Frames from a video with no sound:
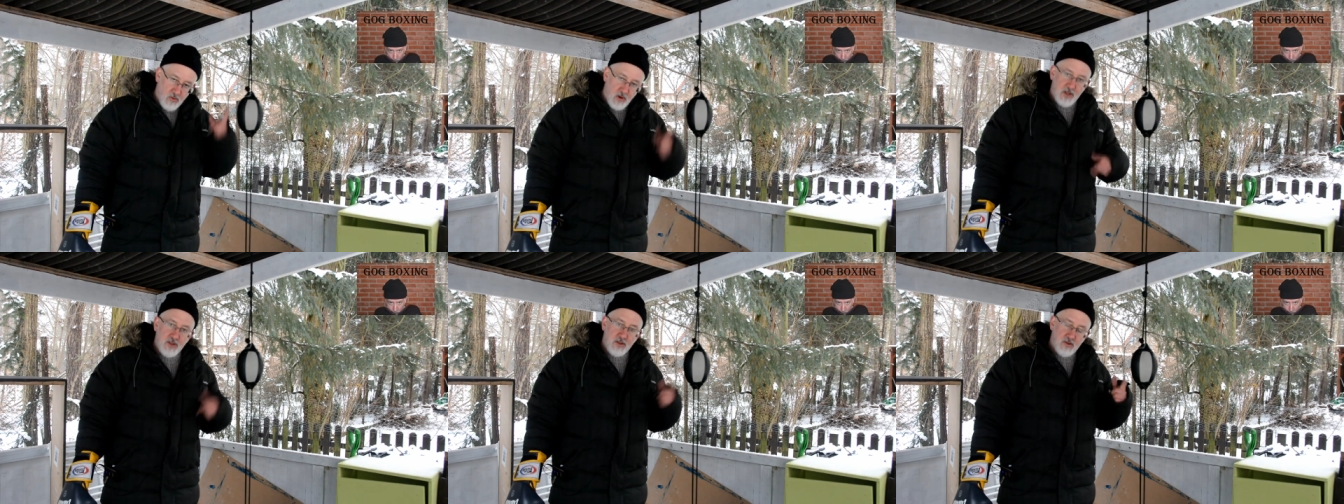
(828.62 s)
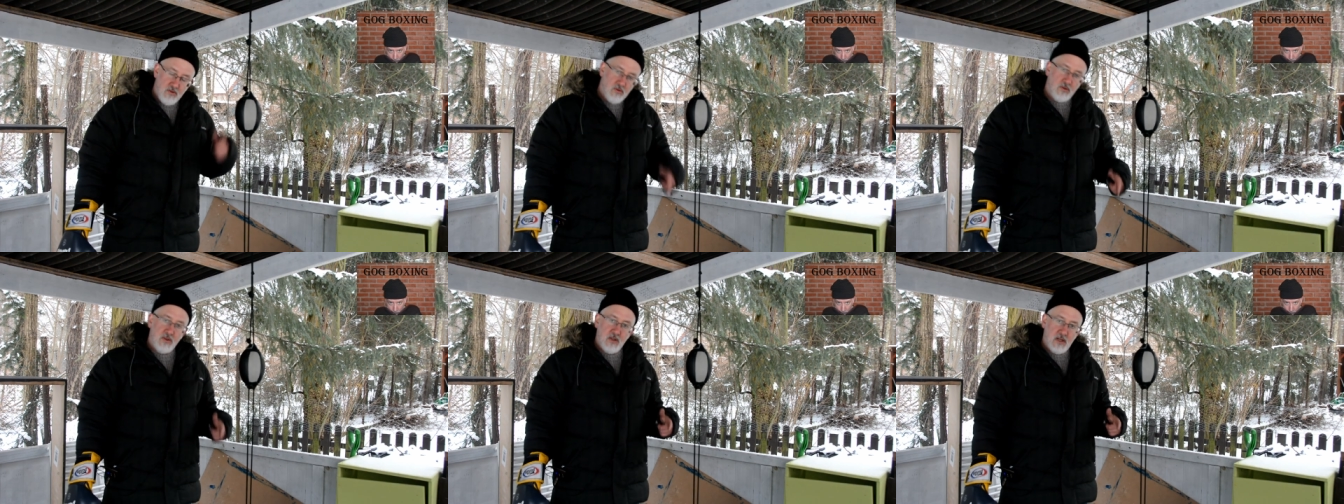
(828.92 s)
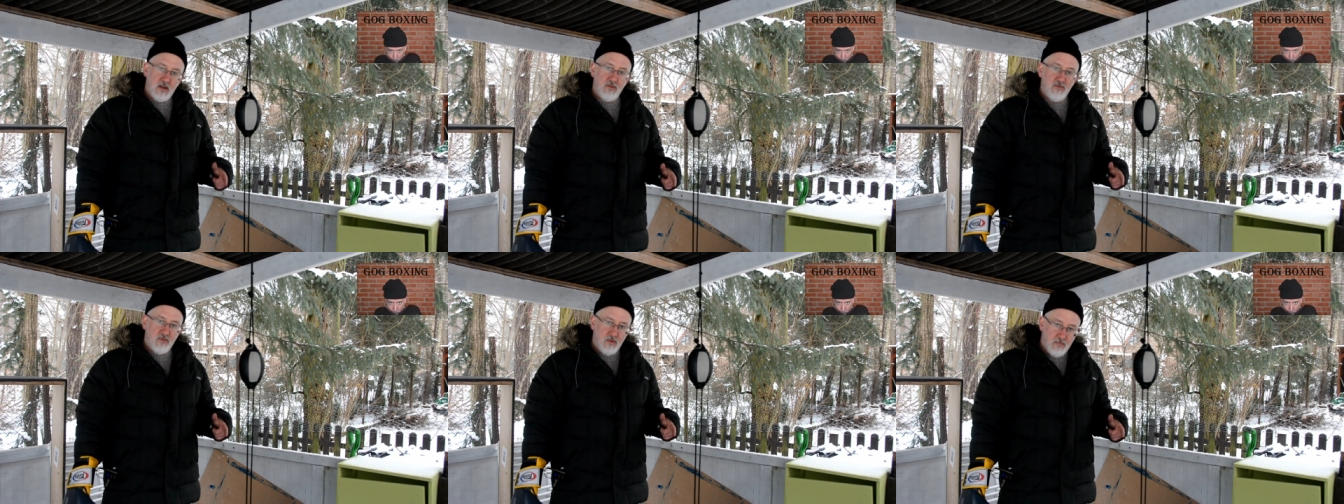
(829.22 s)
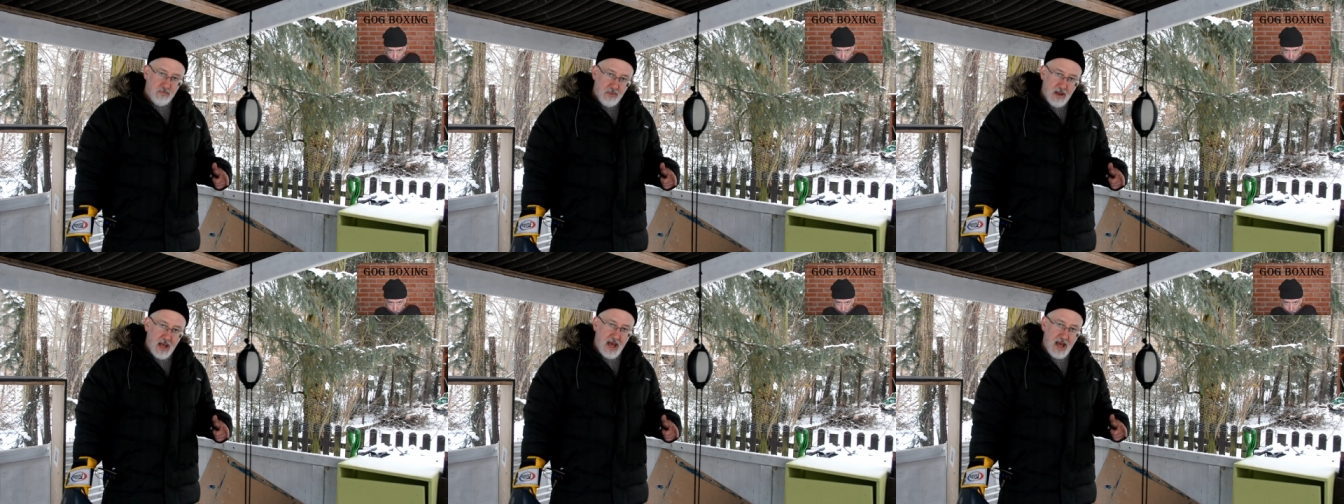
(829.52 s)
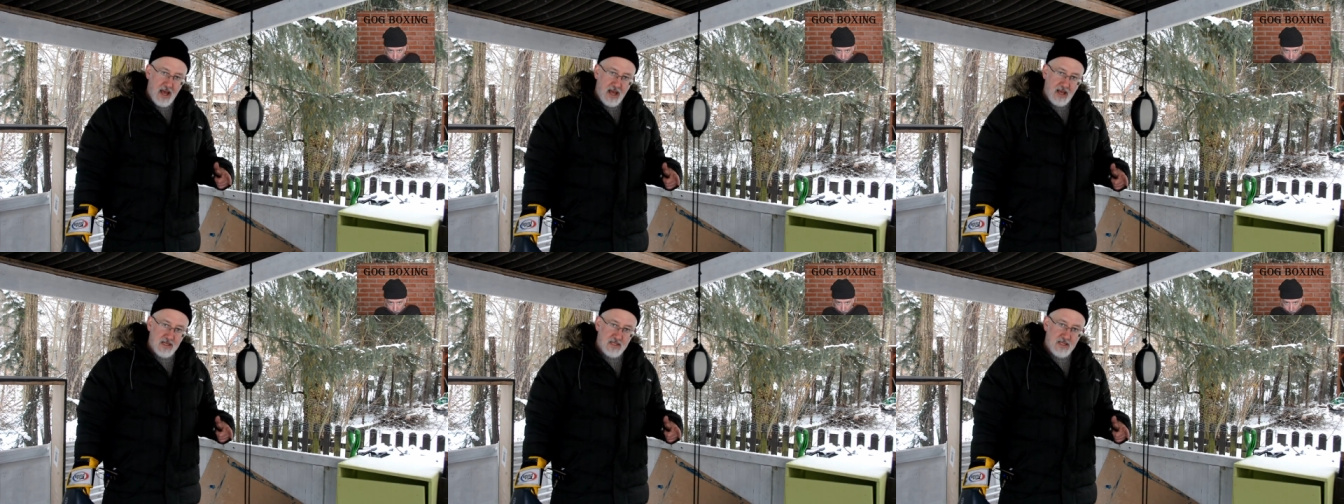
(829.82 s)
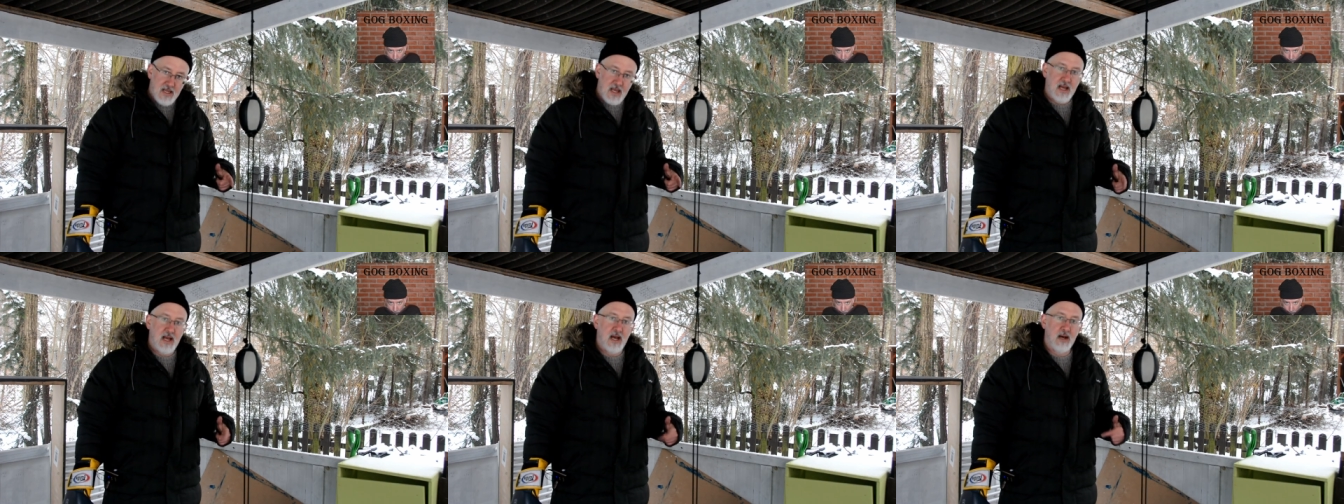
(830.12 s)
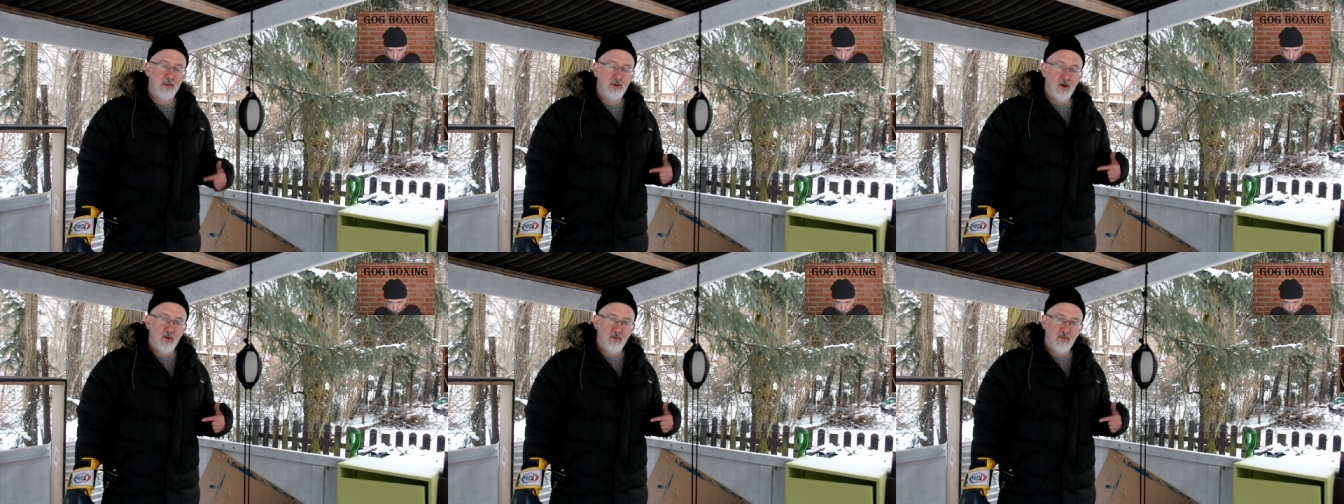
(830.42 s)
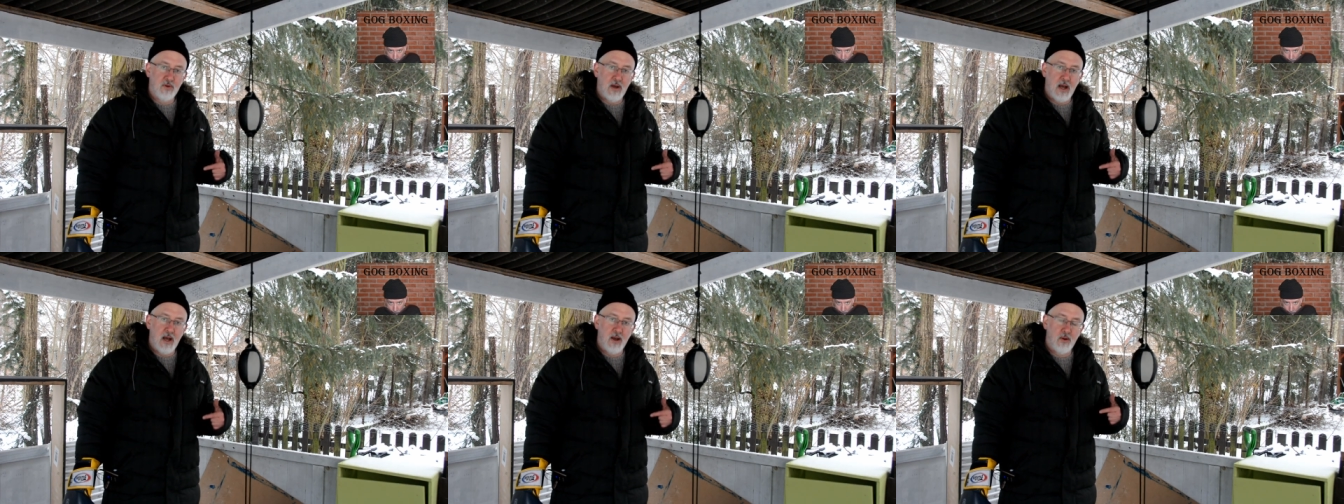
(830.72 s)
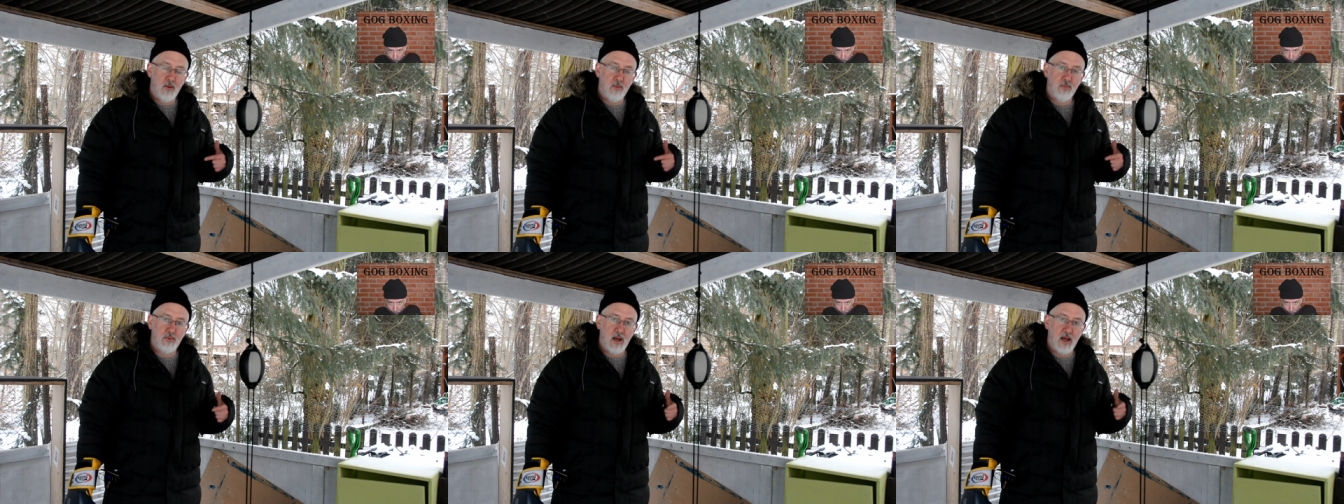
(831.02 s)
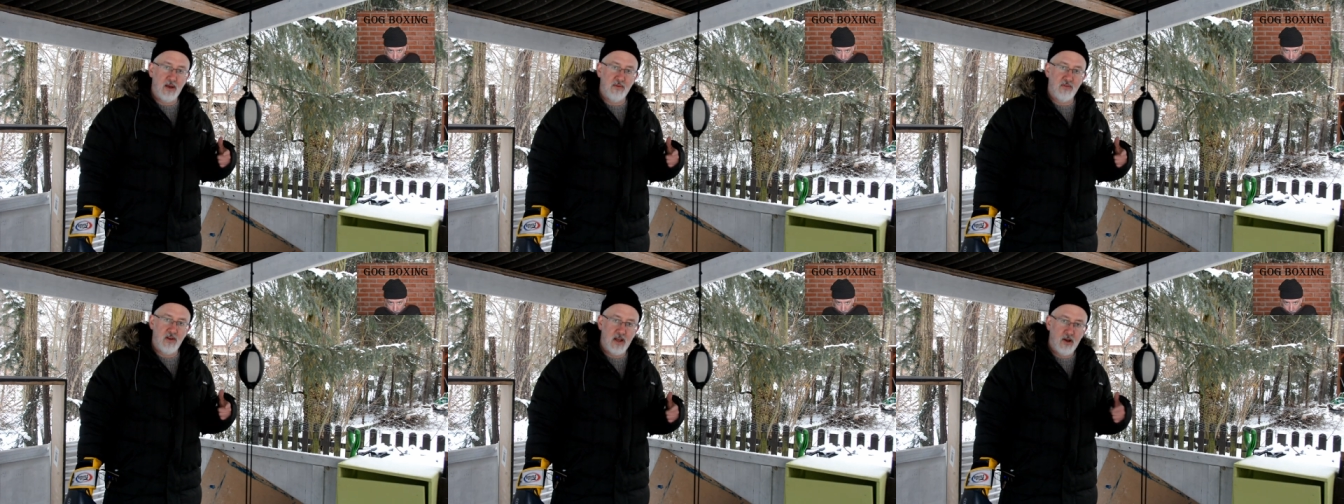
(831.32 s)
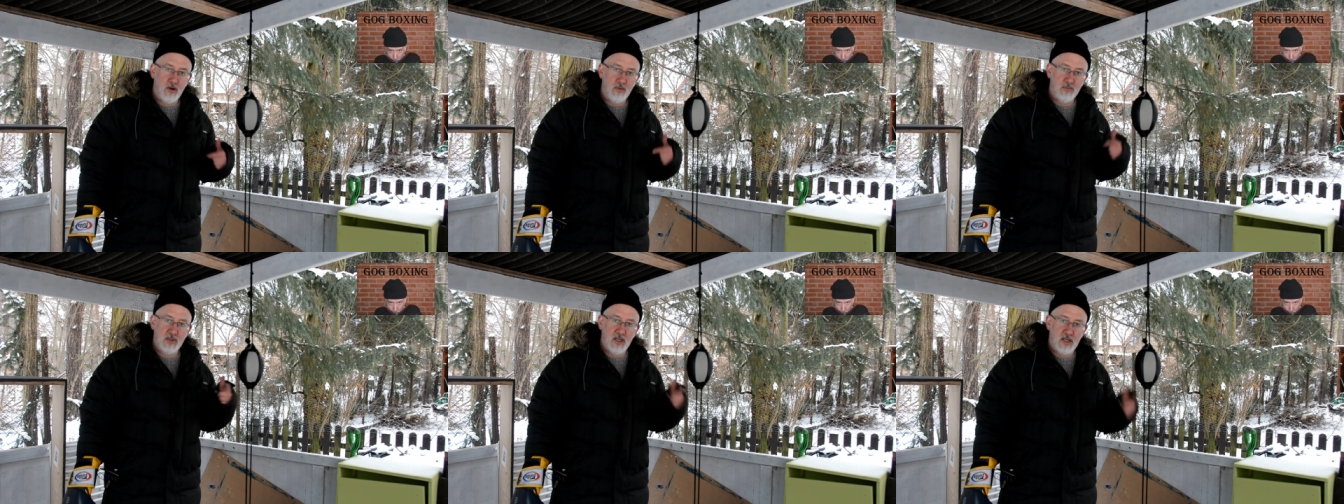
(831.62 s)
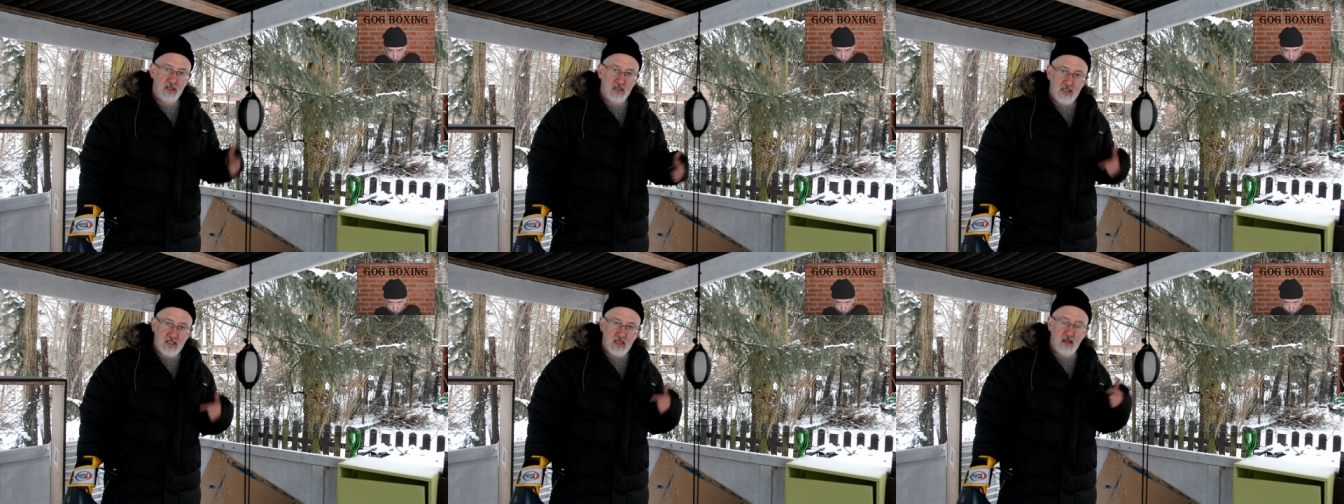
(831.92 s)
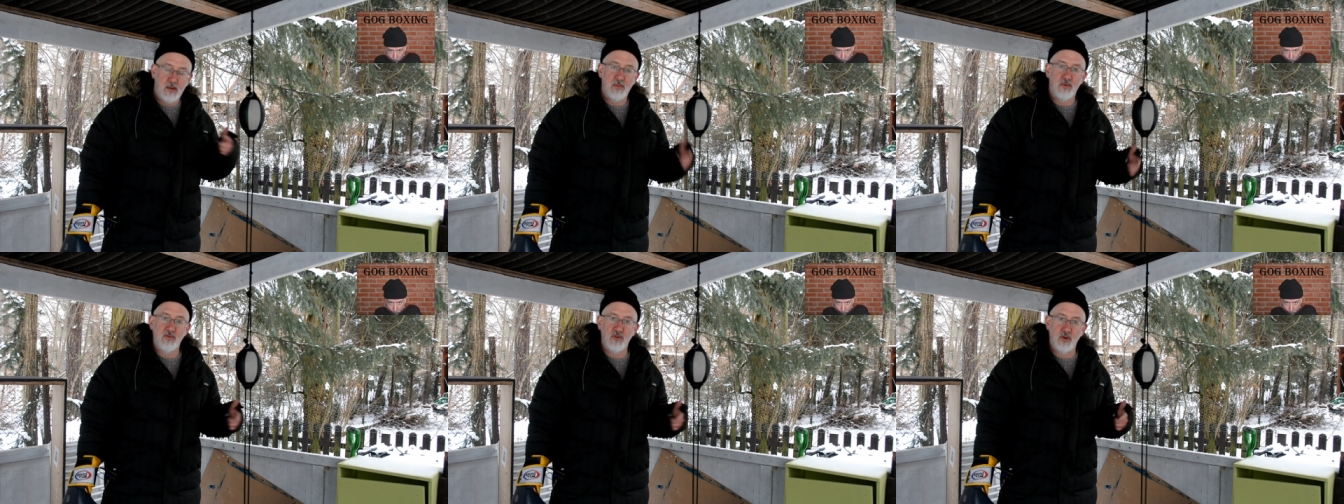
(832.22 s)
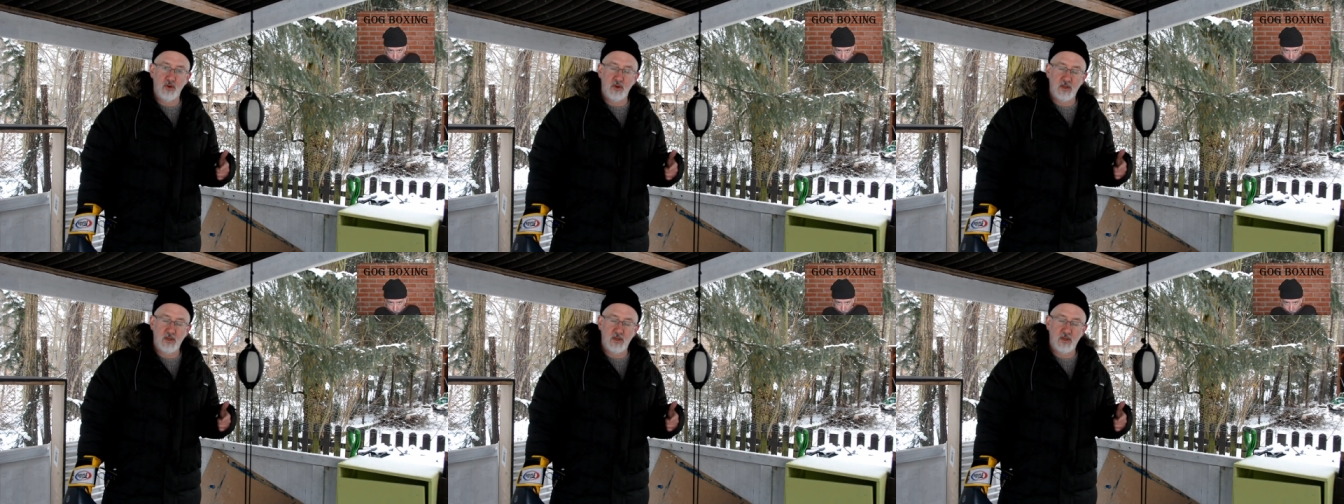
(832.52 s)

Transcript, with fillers: run through the different bags. I hope I've helped some of you,